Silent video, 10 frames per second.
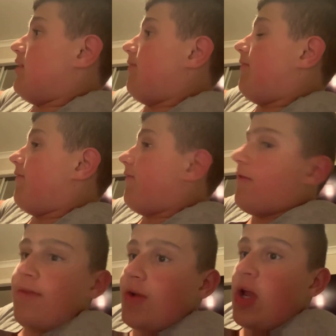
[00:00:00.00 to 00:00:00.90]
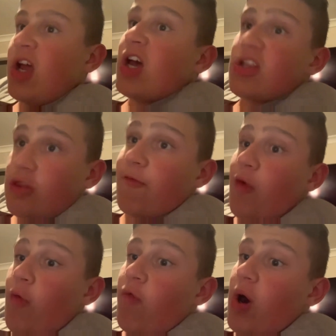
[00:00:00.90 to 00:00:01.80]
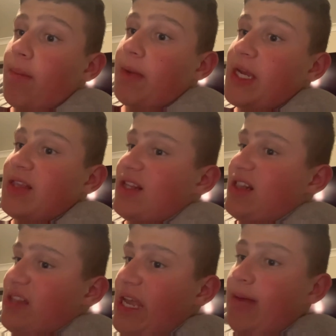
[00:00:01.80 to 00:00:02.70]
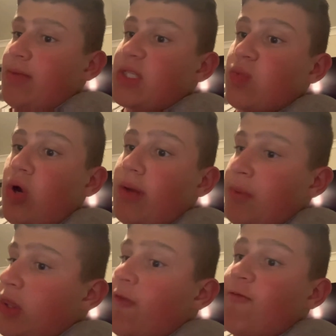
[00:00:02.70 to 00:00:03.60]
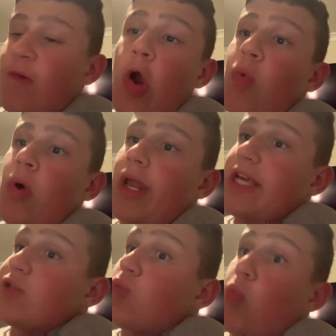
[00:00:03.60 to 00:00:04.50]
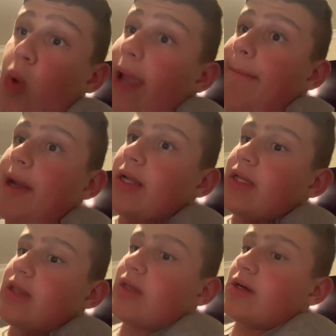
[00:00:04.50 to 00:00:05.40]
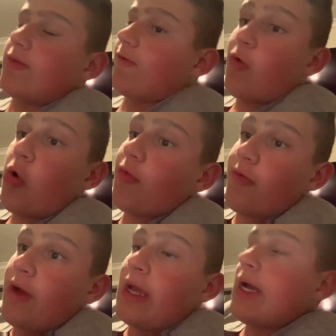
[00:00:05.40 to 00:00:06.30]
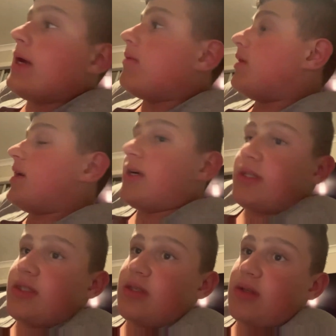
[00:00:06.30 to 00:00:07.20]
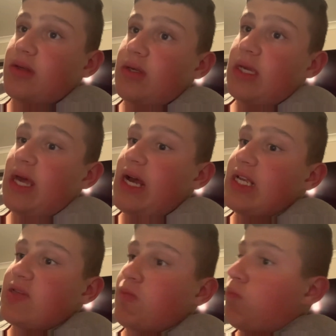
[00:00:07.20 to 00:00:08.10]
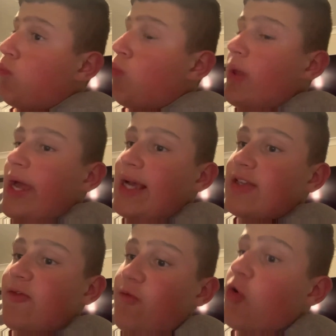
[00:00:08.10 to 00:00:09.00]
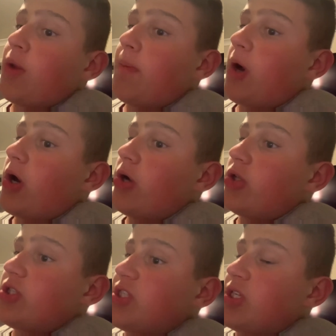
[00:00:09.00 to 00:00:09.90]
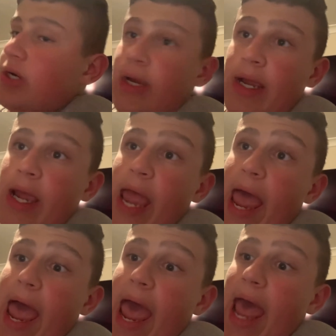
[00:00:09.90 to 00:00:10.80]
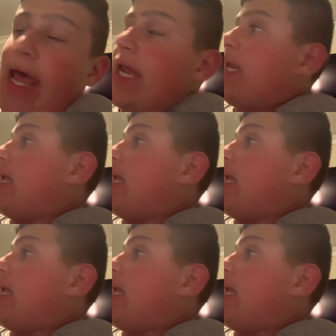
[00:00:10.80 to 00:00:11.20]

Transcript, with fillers: of the fourth one being the lamest one, but the third one is way better than the fourth because it has it has three parts, and